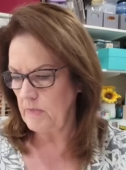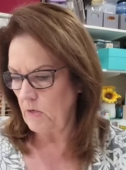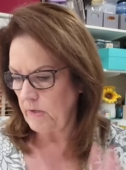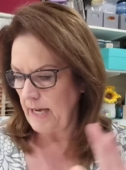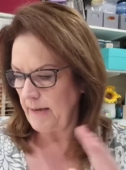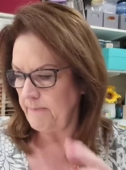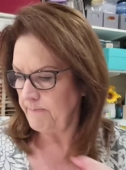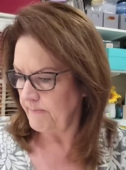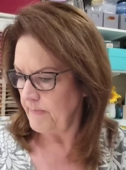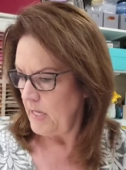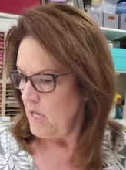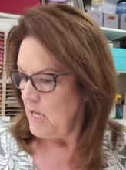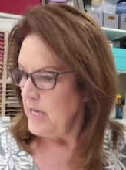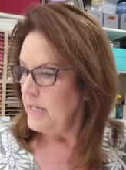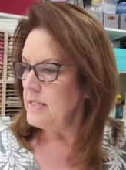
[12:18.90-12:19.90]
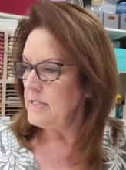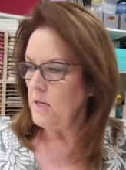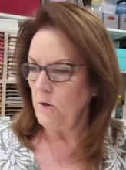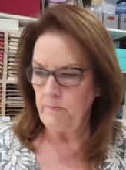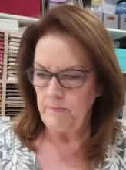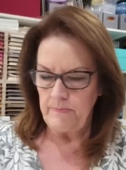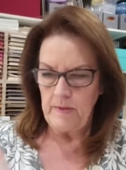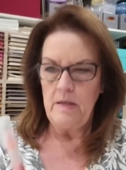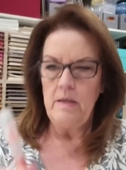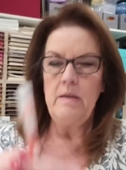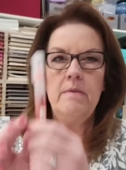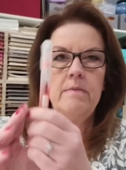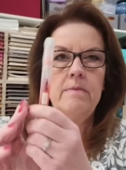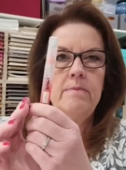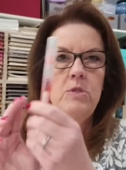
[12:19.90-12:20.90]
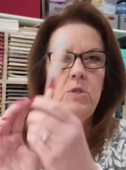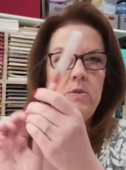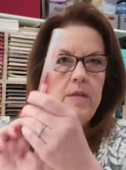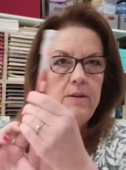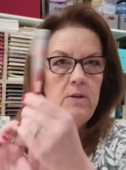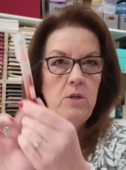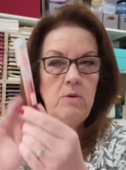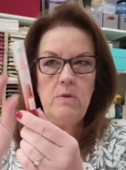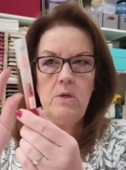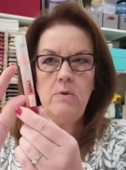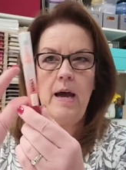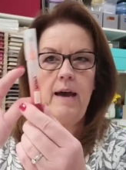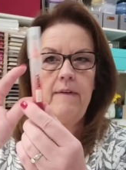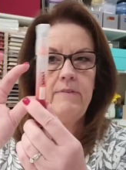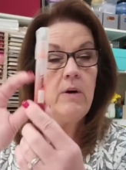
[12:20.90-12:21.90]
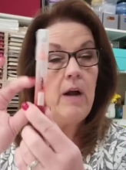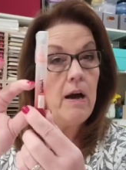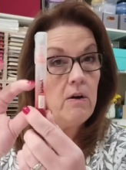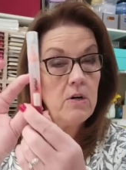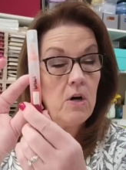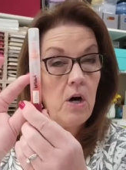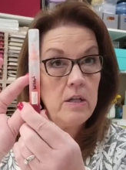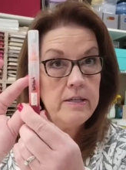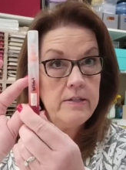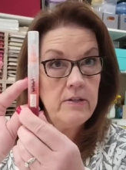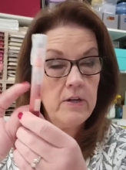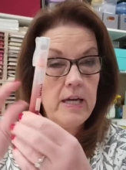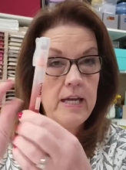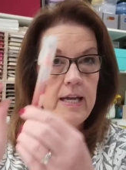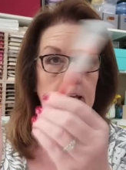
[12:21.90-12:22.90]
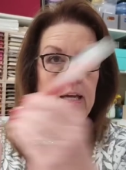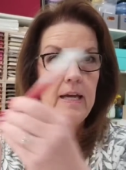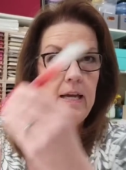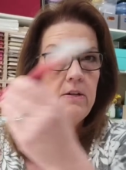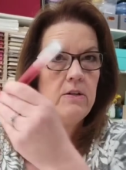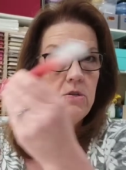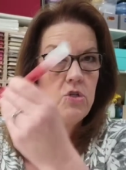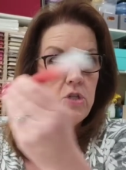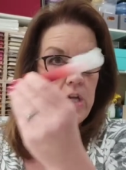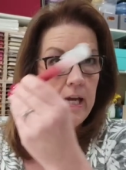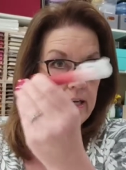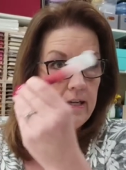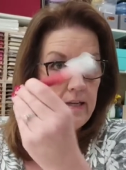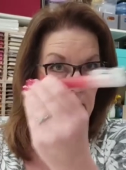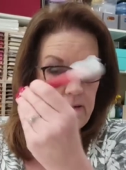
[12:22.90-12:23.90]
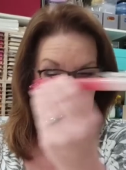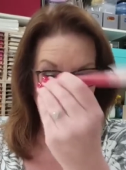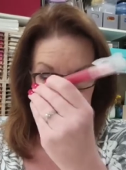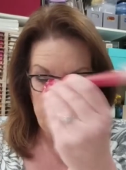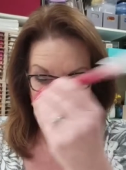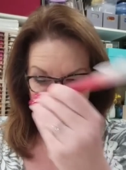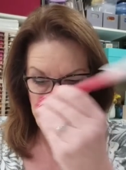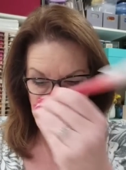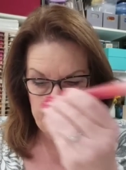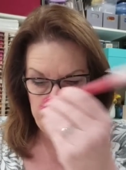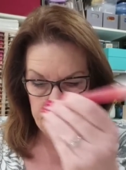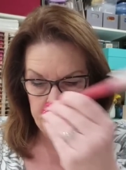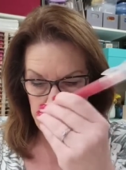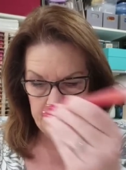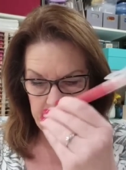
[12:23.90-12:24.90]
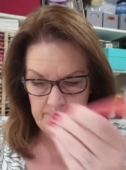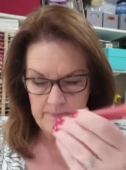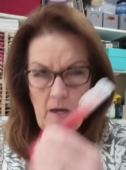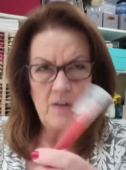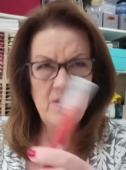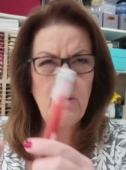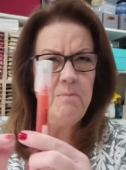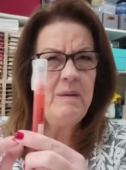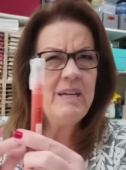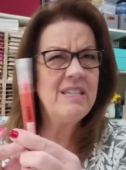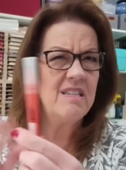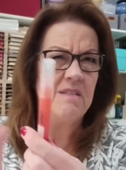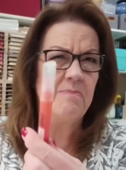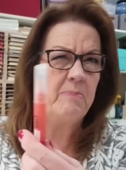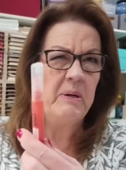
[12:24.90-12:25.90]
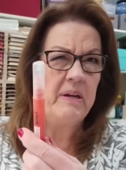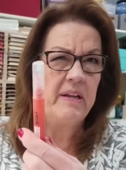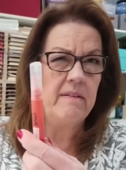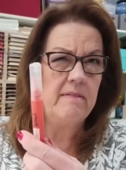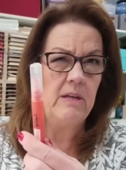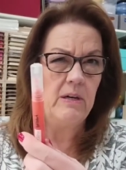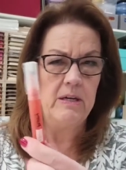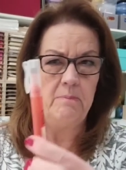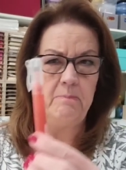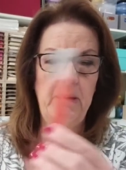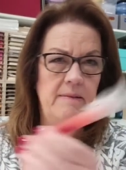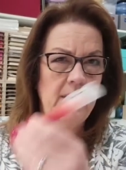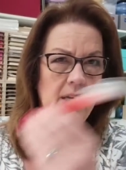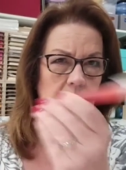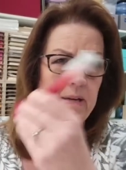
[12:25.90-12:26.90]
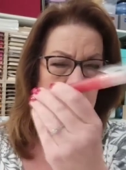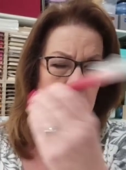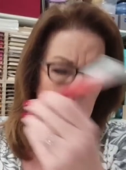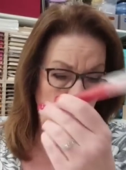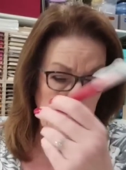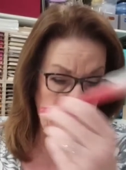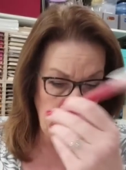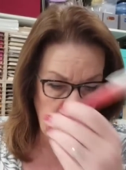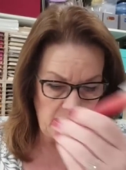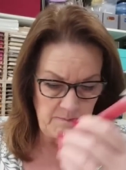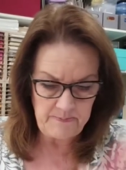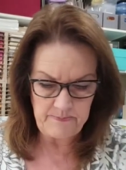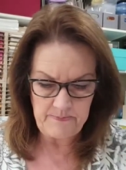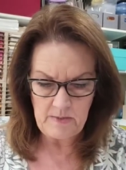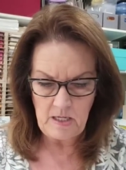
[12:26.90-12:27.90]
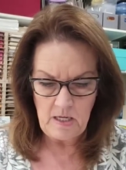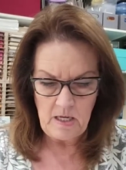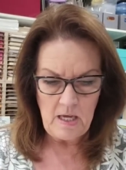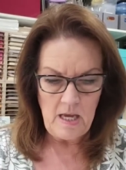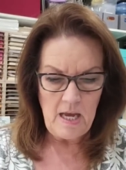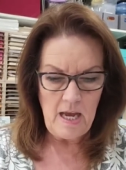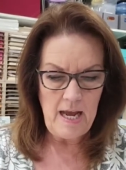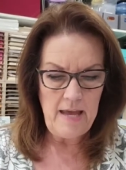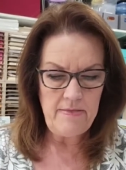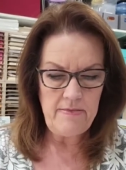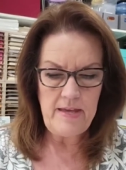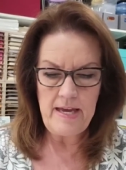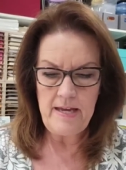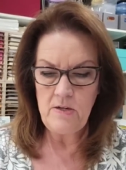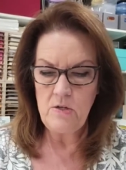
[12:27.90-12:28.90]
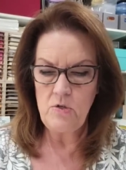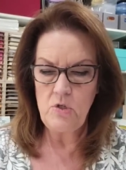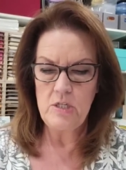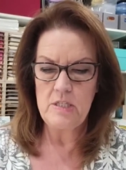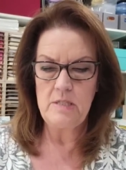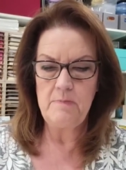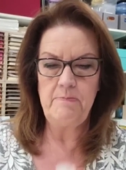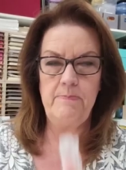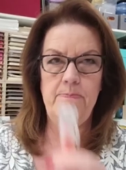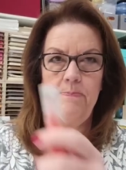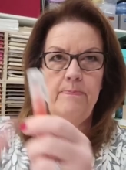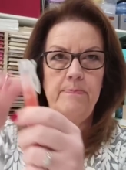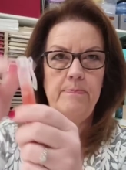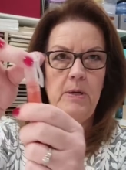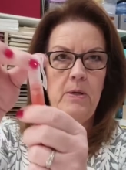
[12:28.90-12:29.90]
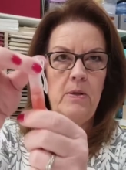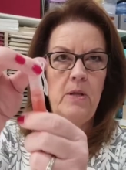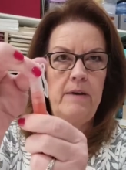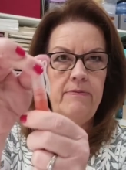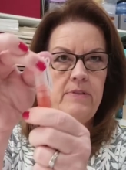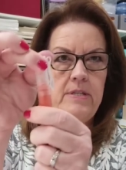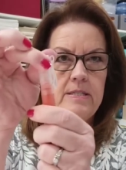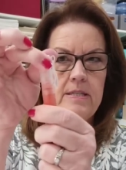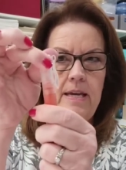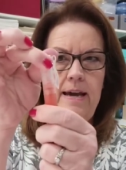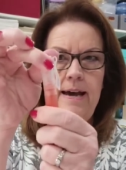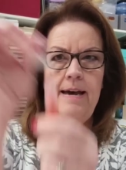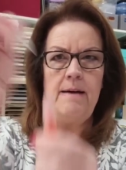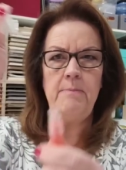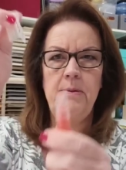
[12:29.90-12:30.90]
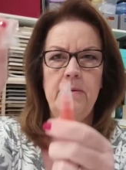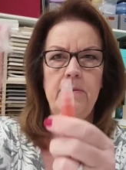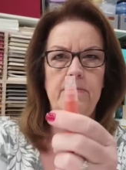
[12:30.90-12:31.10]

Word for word: Okay, so so then you, you have your alcohol and your ink and you shake it up, although it mixes pretty good, but anyway, shake it up. And then you just pull off this cap